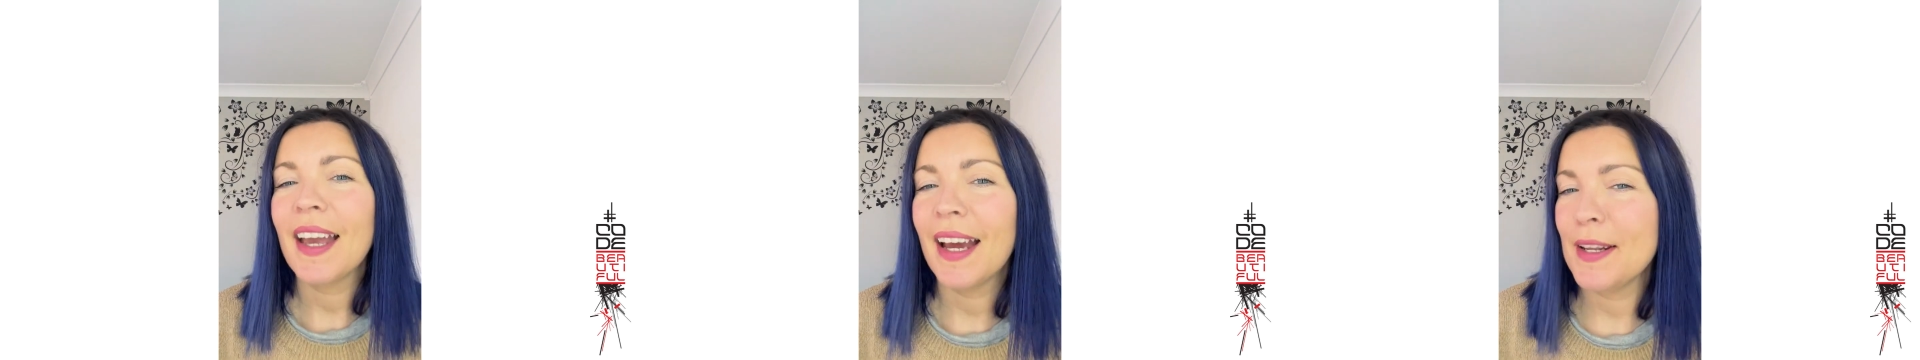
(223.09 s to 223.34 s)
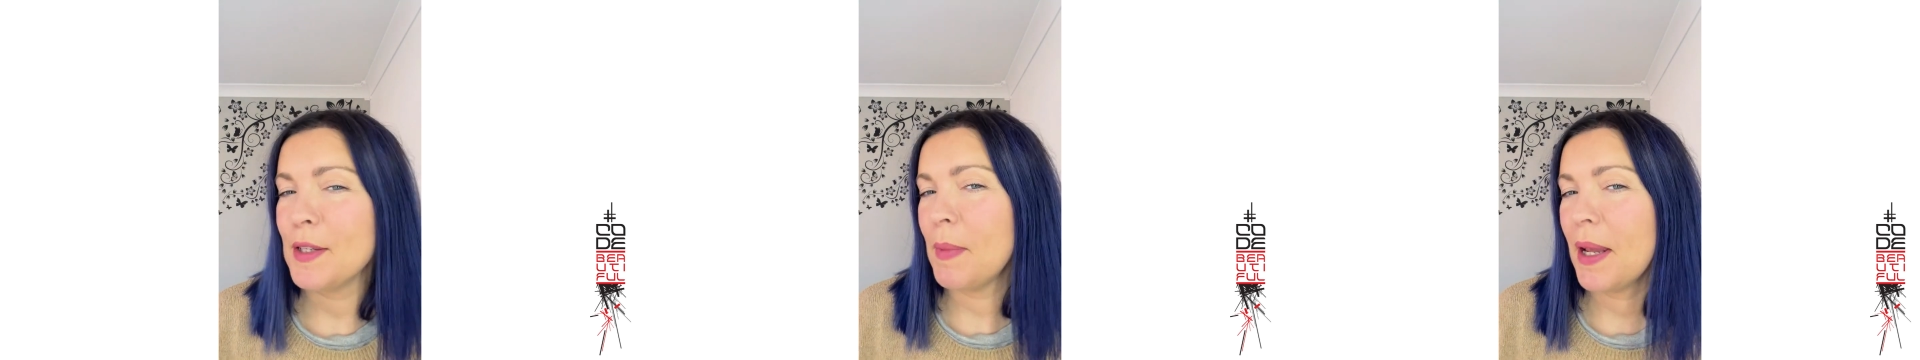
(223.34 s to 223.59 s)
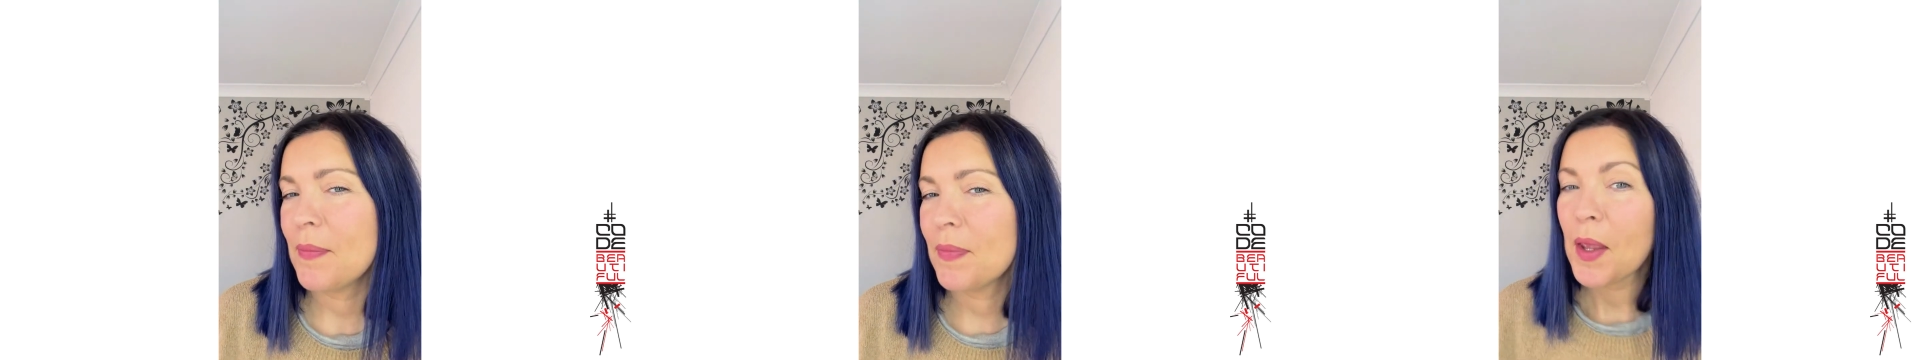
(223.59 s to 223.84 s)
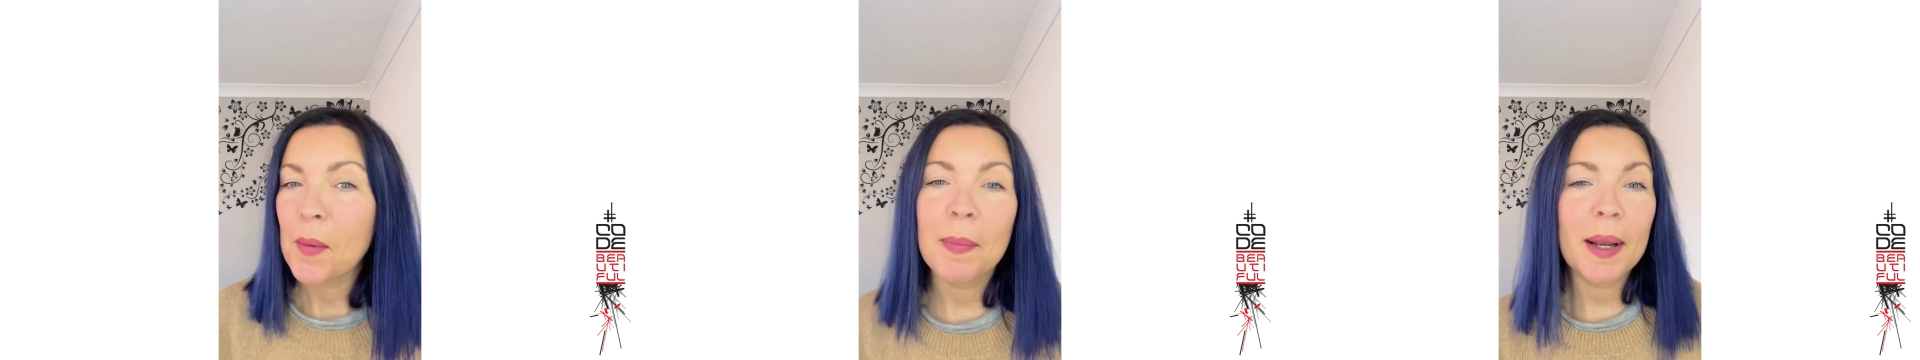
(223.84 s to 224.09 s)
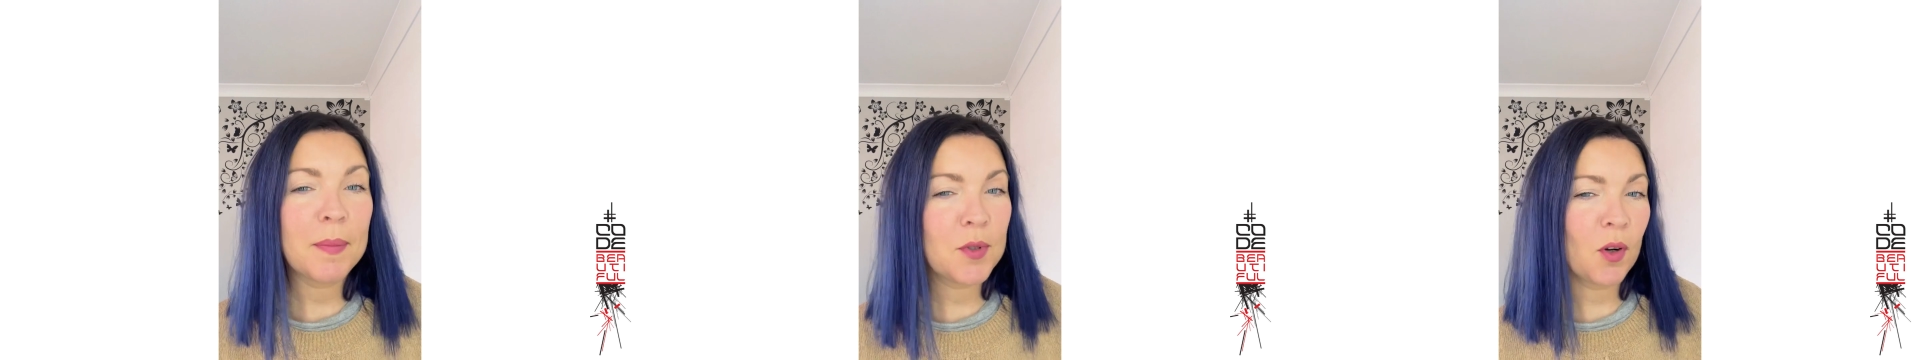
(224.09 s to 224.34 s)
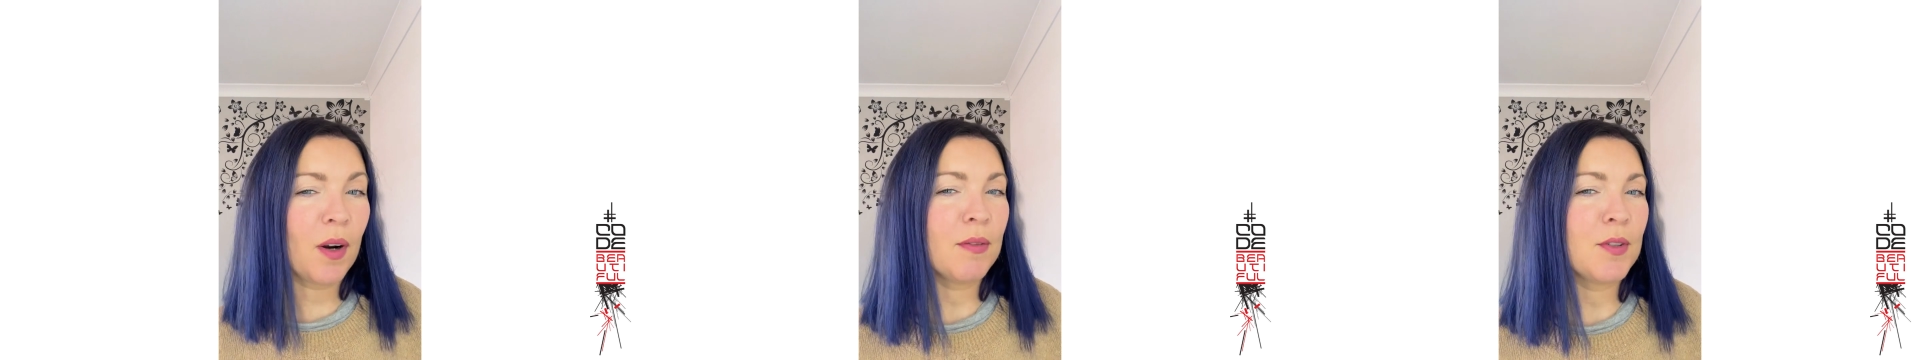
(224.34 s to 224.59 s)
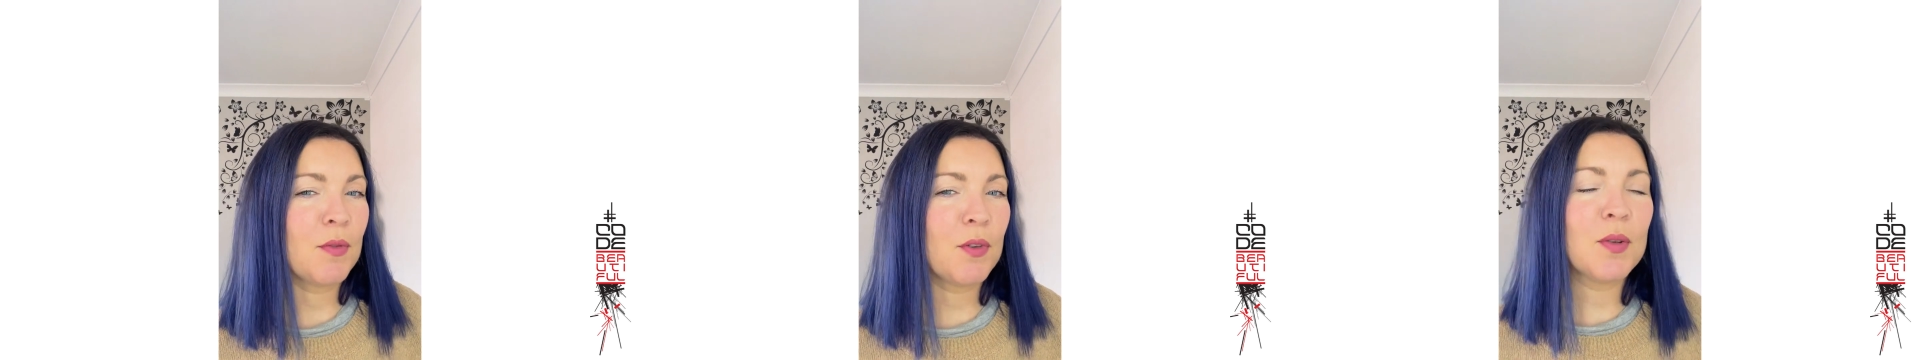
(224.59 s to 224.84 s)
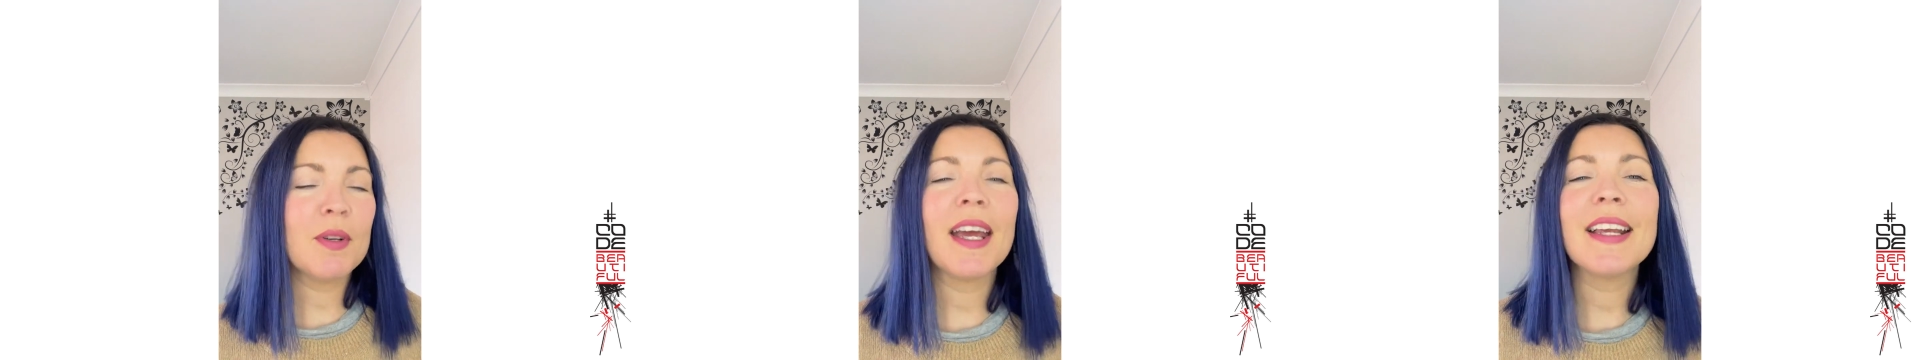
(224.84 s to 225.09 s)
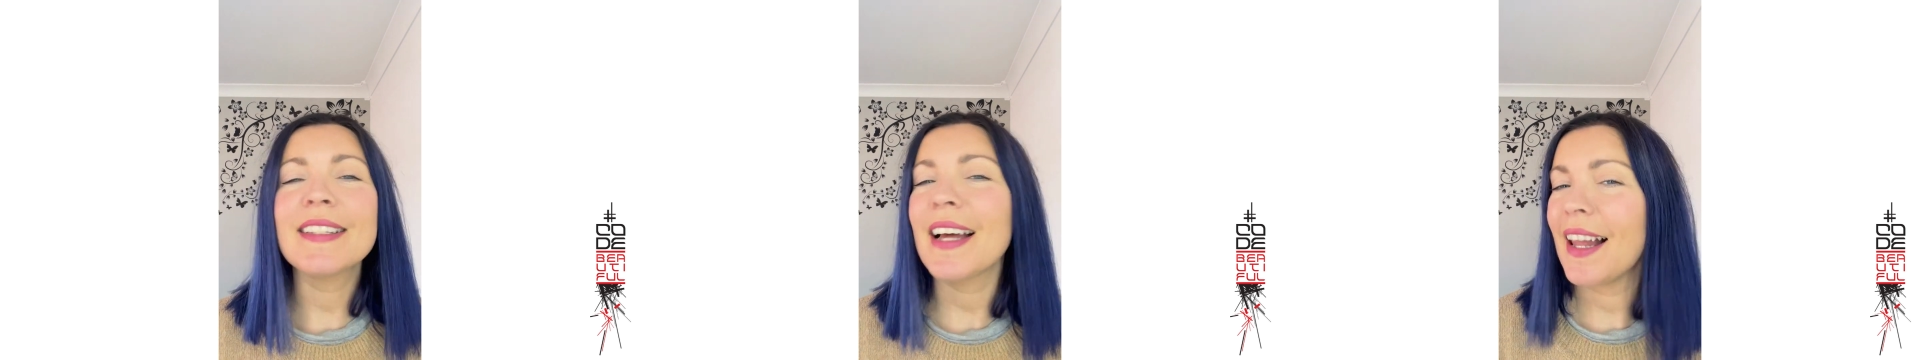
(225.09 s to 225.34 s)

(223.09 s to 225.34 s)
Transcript: And it's me. But I'm sure after a few days